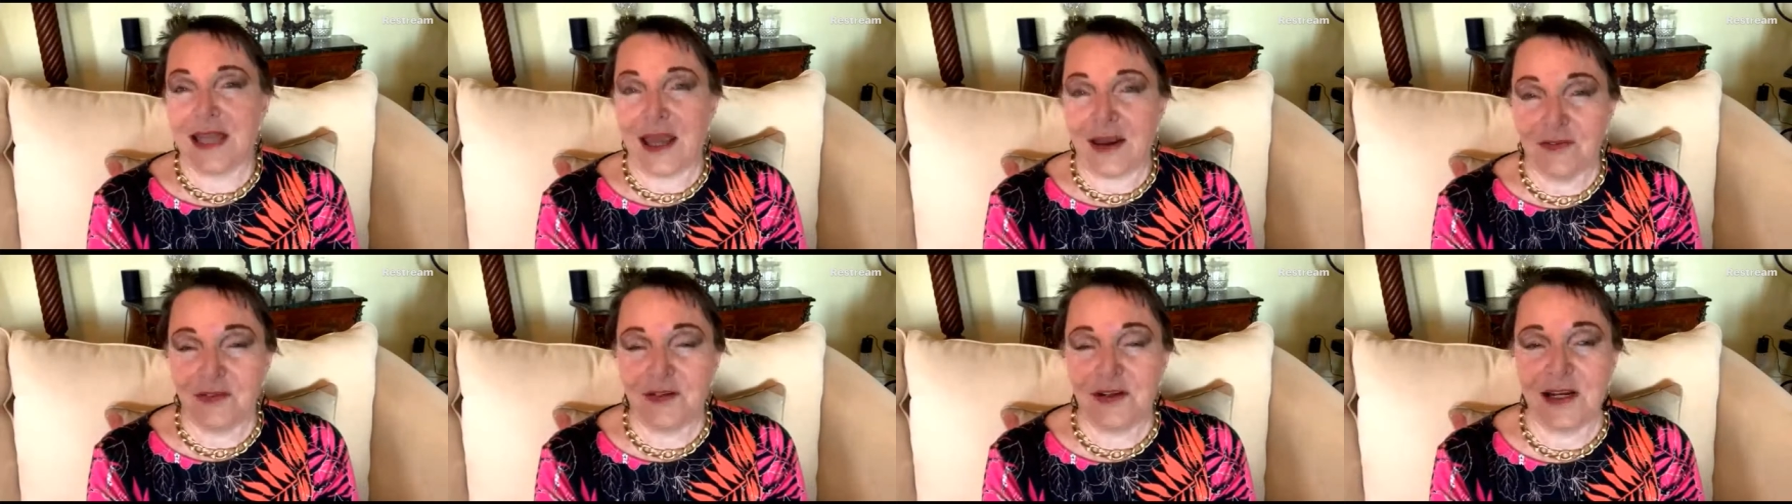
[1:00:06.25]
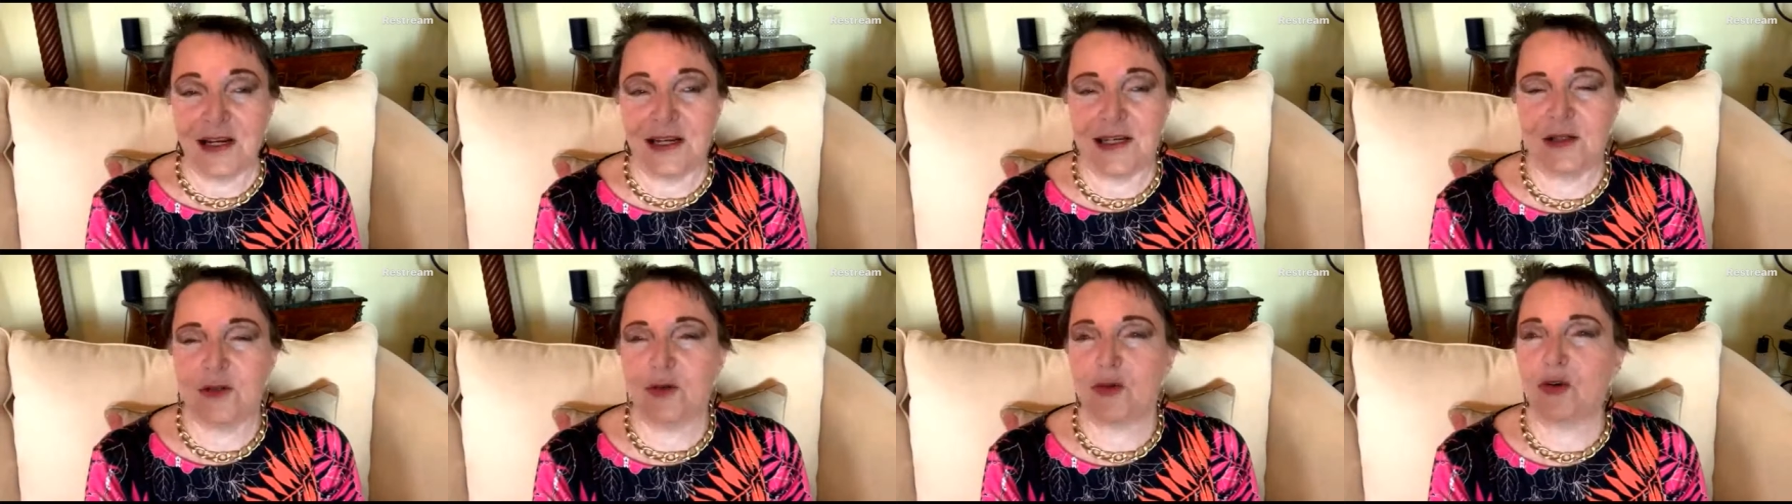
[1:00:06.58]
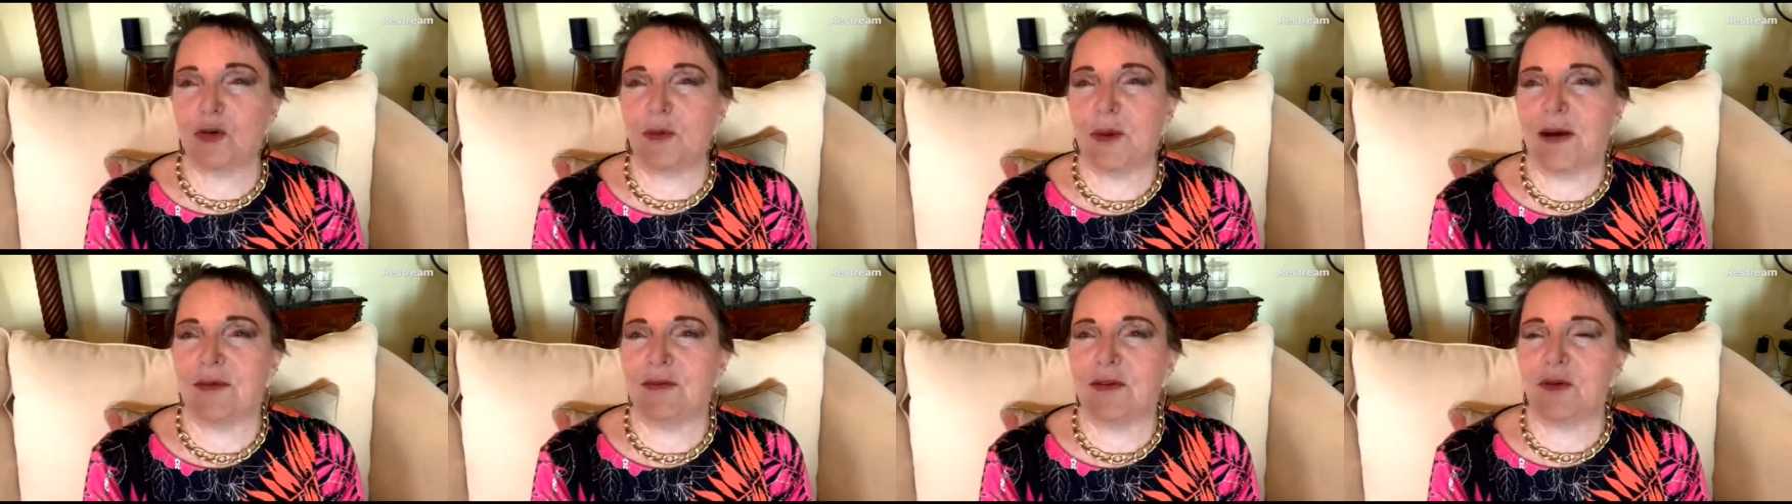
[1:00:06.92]
definitely
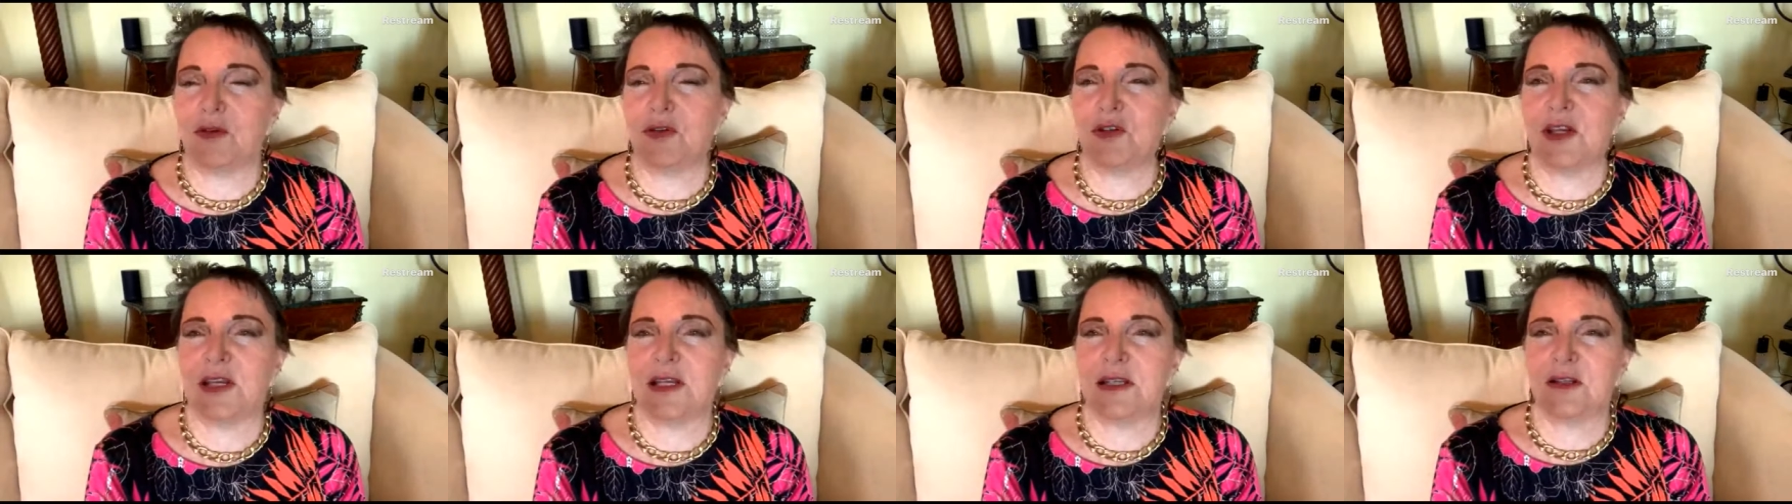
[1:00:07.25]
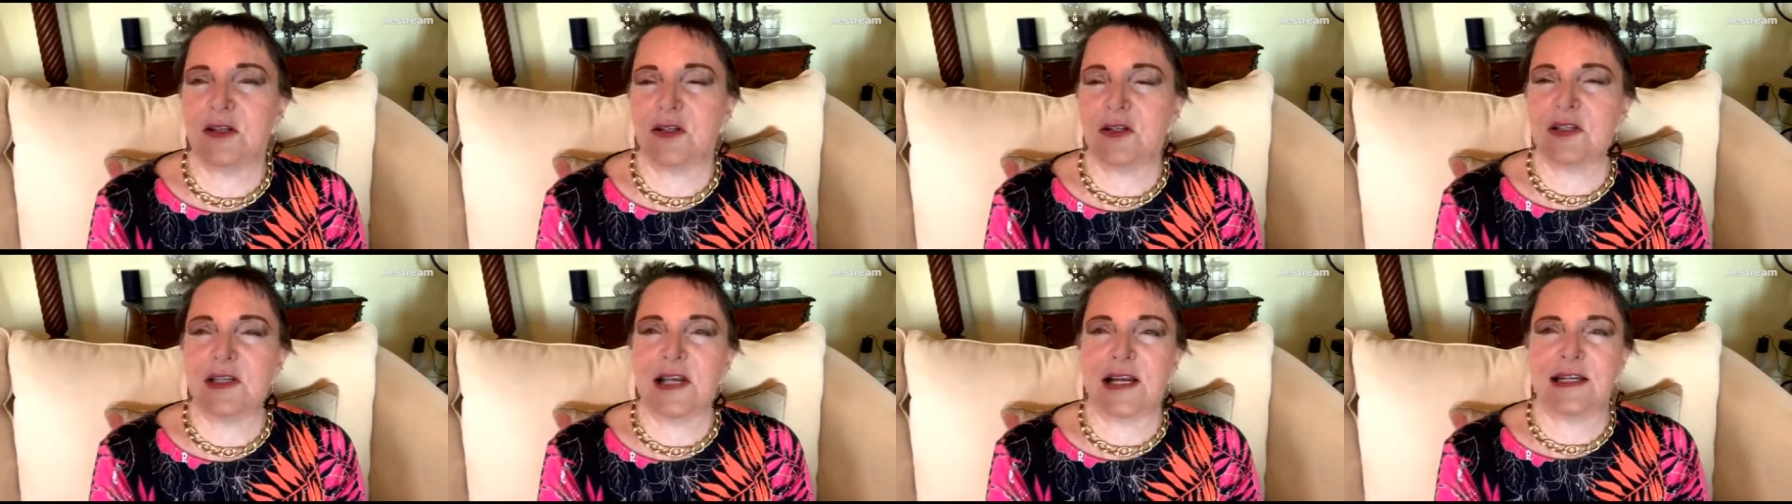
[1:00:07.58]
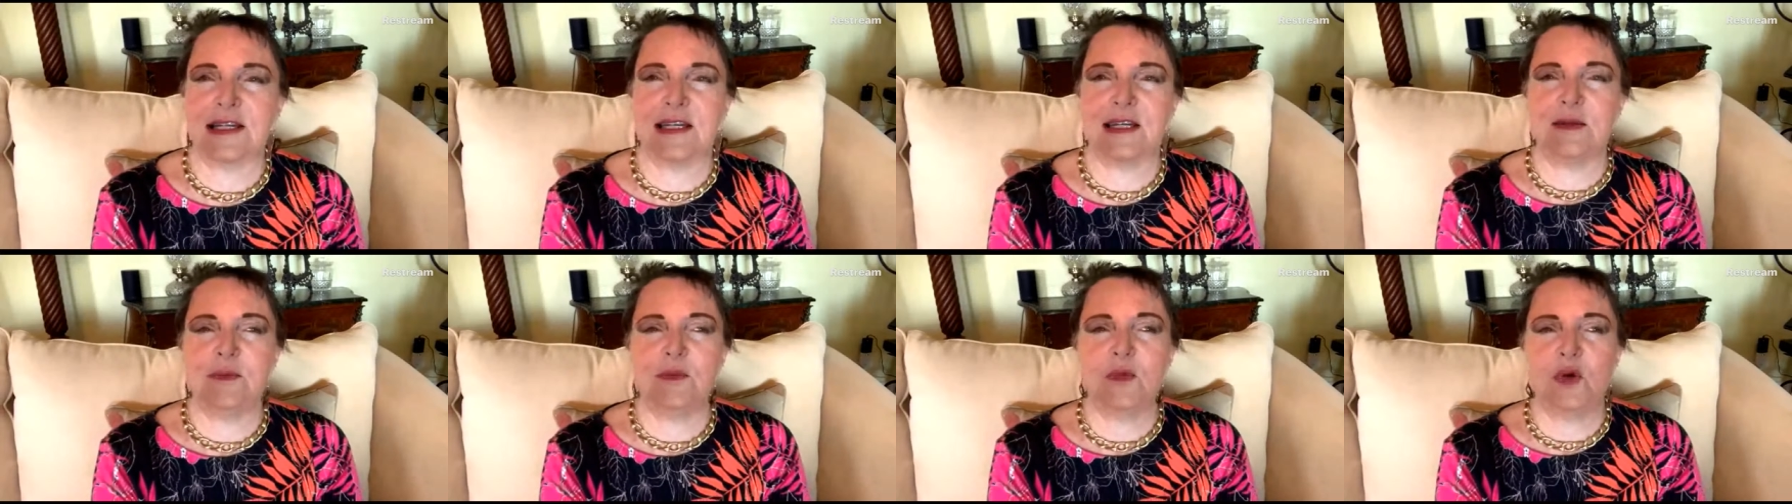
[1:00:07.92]
talk about those things on
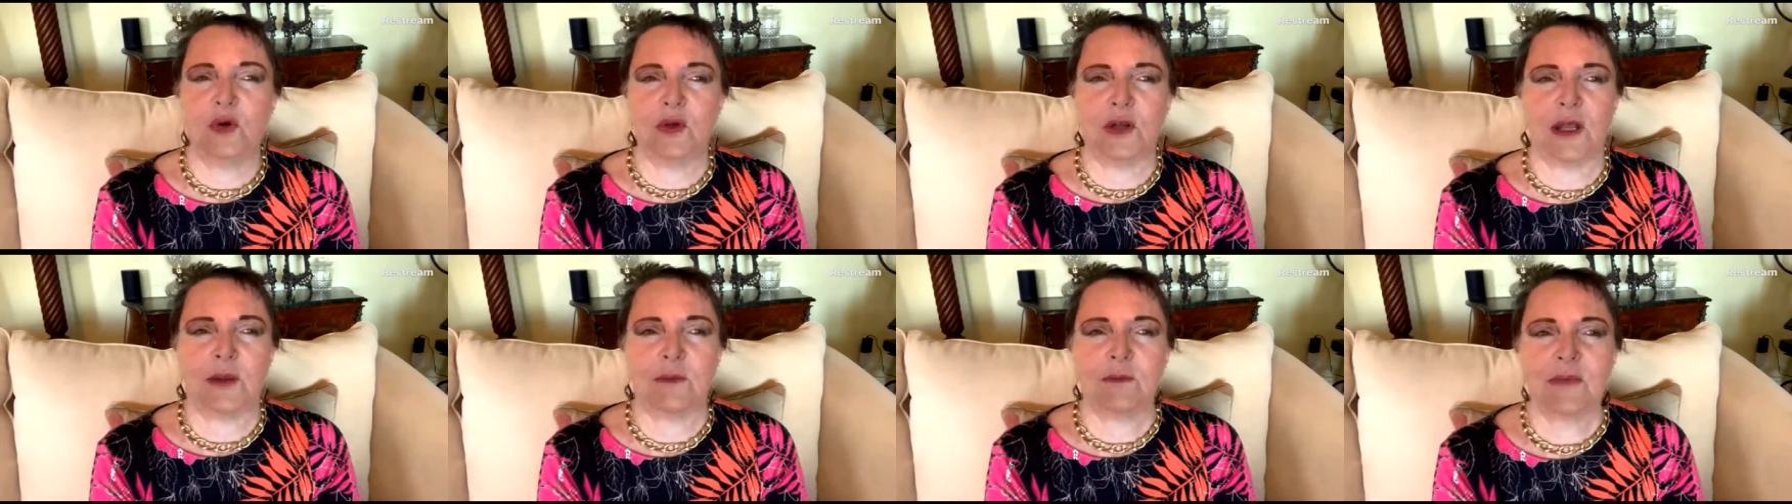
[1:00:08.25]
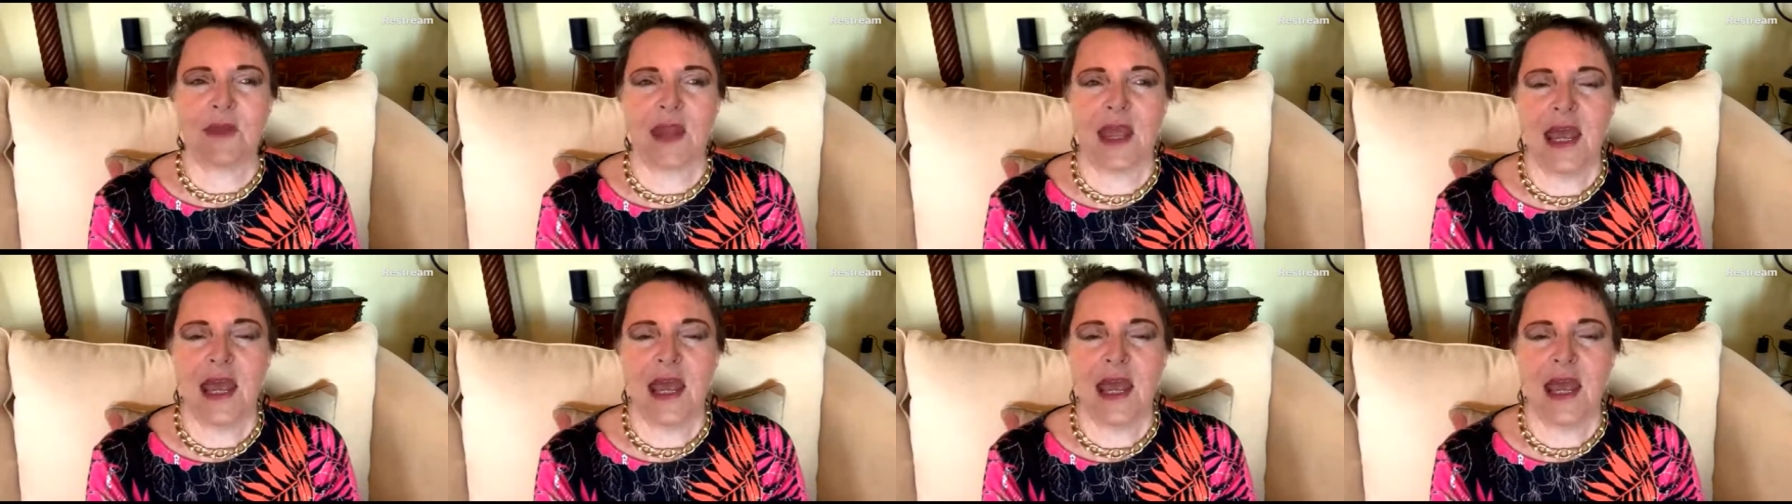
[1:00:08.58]
Saturday morning.